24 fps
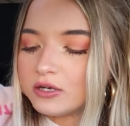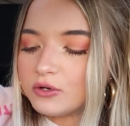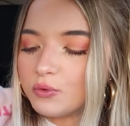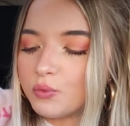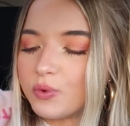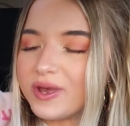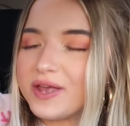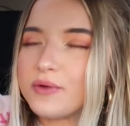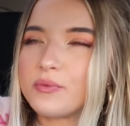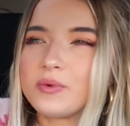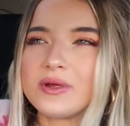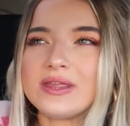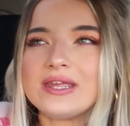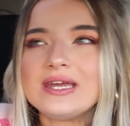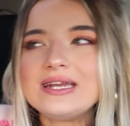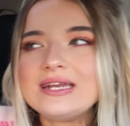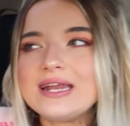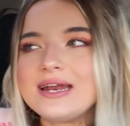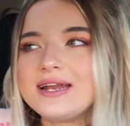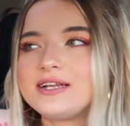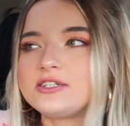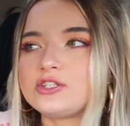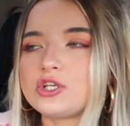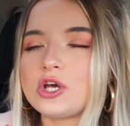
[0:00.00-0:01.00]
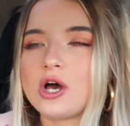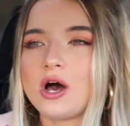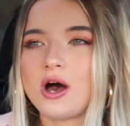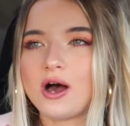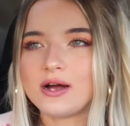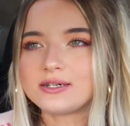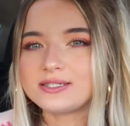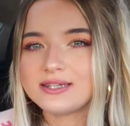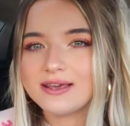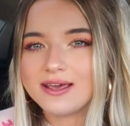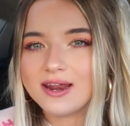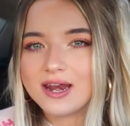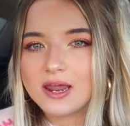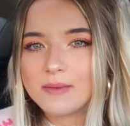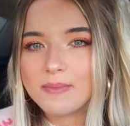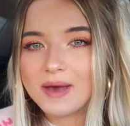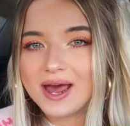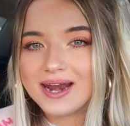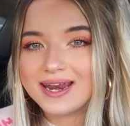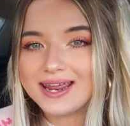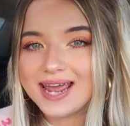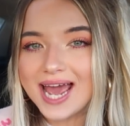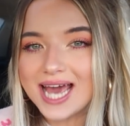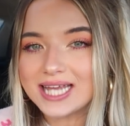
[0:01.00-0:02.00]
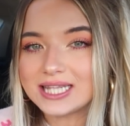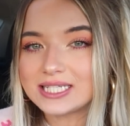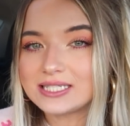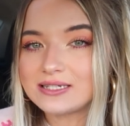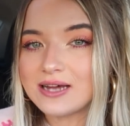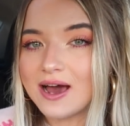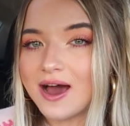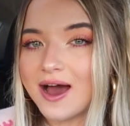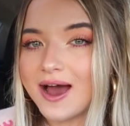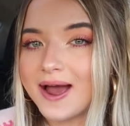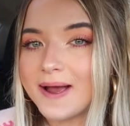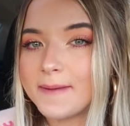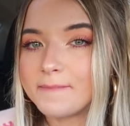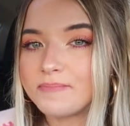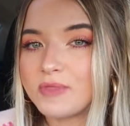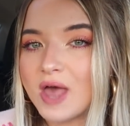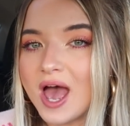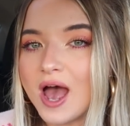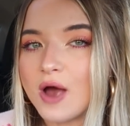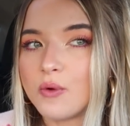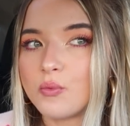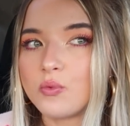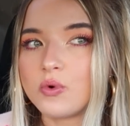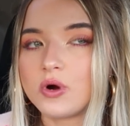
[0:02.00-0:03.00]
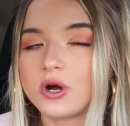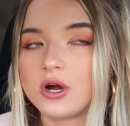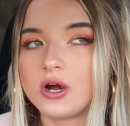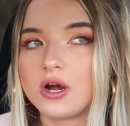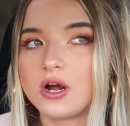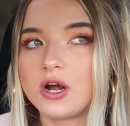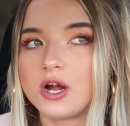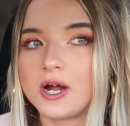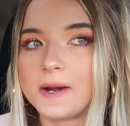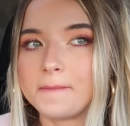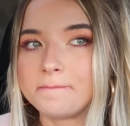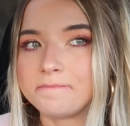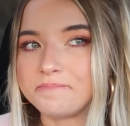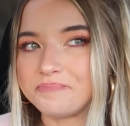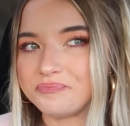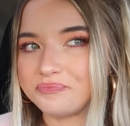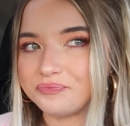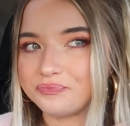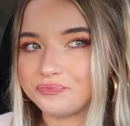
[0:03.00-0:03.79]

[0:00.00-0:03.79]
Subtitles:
we really didn't talk to anybody at the time that were